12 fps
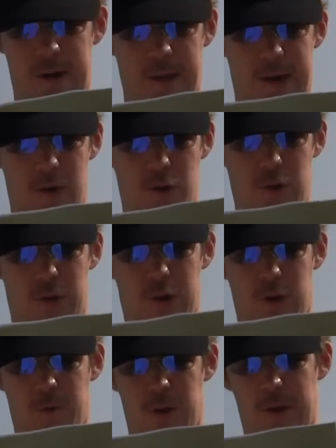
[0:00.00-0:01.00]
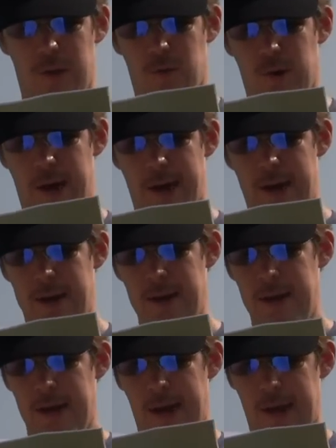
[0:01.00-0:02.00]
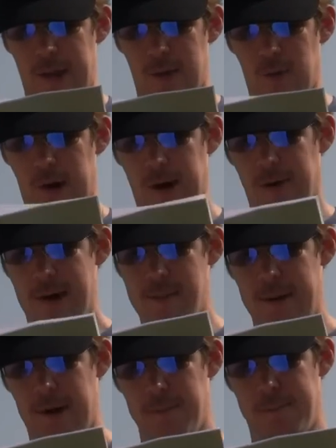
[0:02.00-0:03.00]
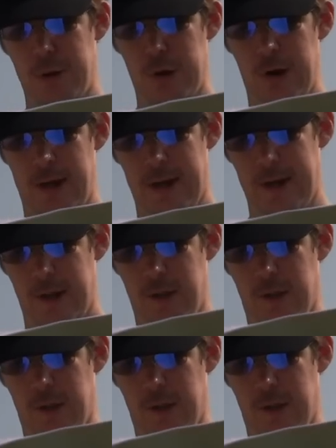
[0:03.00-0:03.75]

on the ocean surface is red. As it were a great mountain burning is